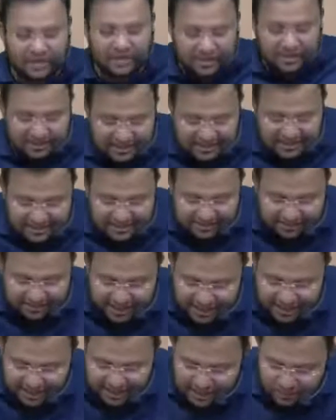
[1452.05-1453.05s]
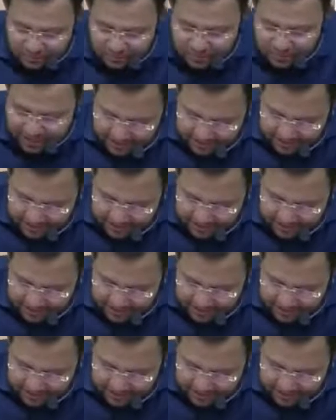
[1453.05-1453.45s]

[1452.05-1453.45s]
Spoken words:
This dividend accounting